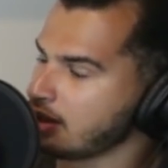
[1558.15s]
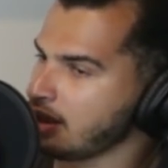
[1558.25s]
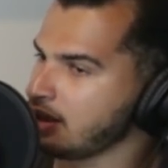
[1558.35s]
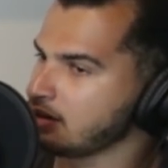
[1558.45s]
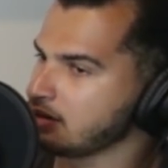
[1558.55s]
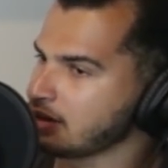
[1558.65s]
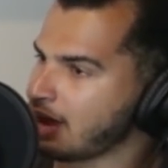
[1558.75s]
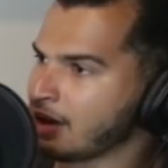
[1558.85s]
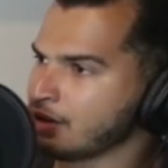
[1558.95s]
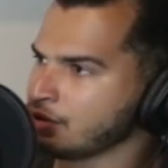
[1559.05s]
and
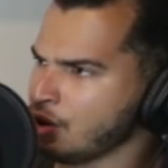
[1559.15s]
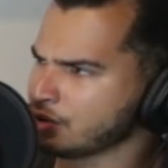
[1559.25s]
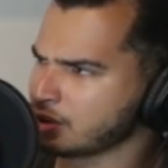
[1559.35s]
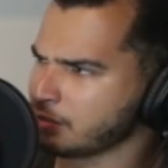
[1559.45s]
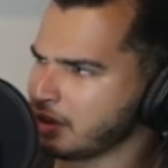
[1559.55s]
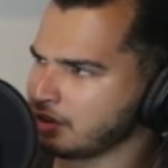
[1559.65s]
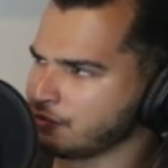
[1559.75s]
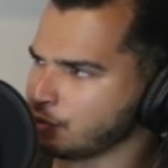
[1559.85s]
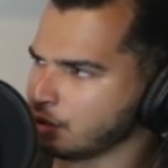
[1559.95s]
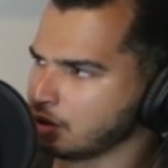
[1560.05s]
I don't know what the demand
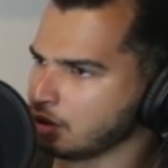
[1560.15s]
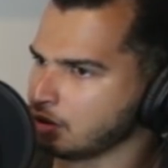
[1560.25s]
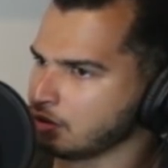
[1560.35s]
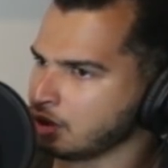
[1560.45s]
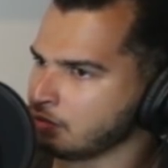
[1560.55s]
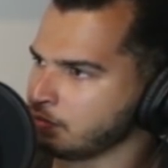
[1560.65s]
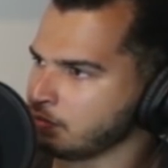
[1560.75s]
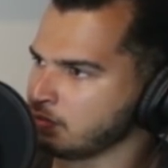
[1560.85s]
for a